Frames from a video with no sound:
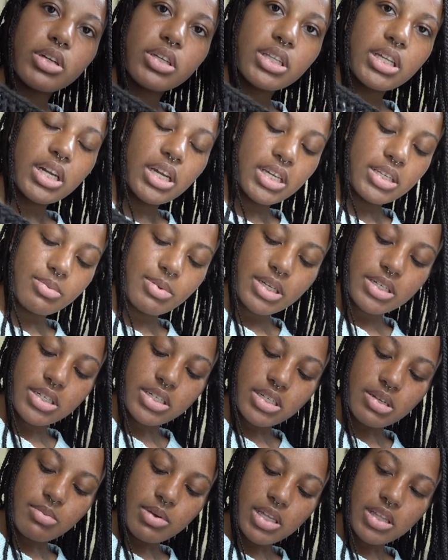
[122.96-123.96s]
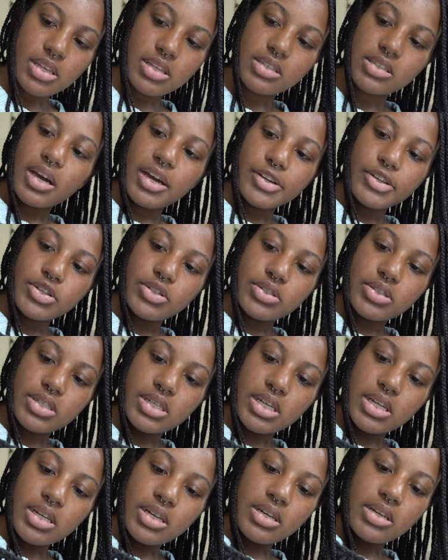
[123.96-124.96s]
than I expected to make this. I just
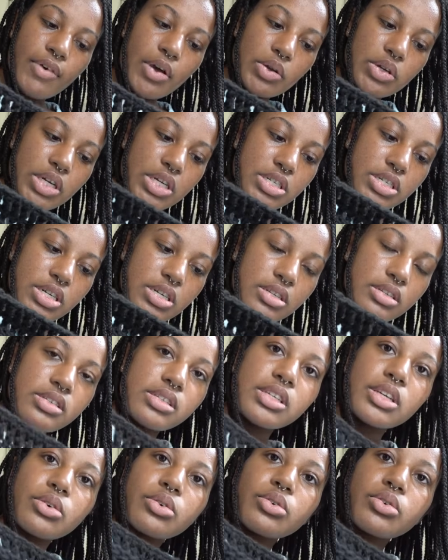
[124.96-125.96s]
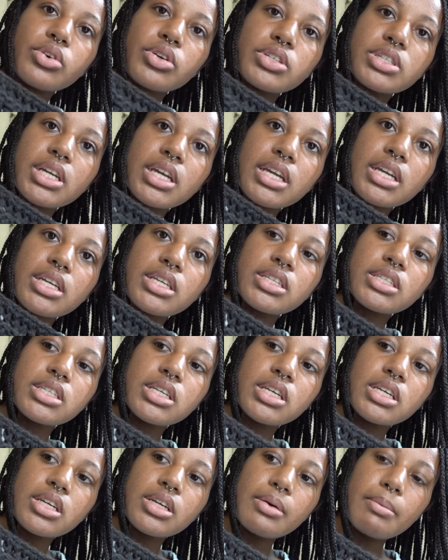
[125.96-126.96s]
did foundation single crochets,
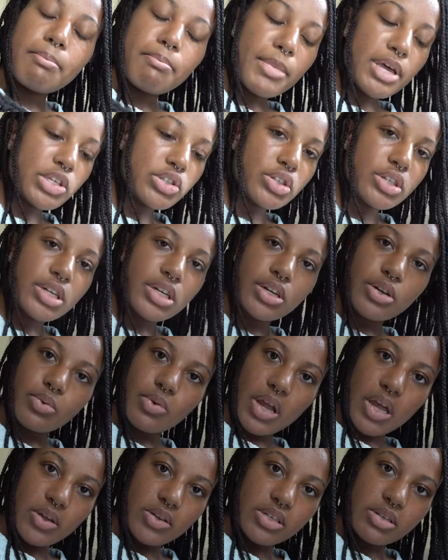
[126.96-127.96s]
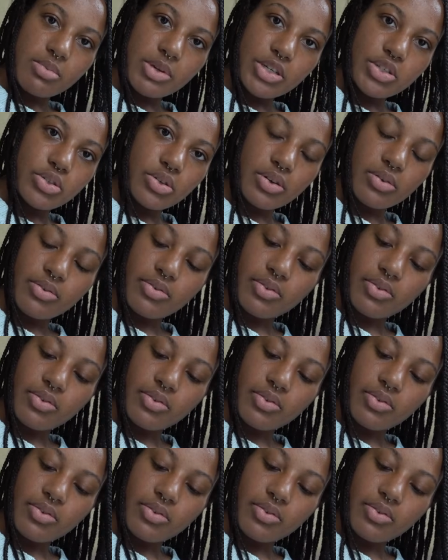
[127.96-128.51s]
measured it around to make sure it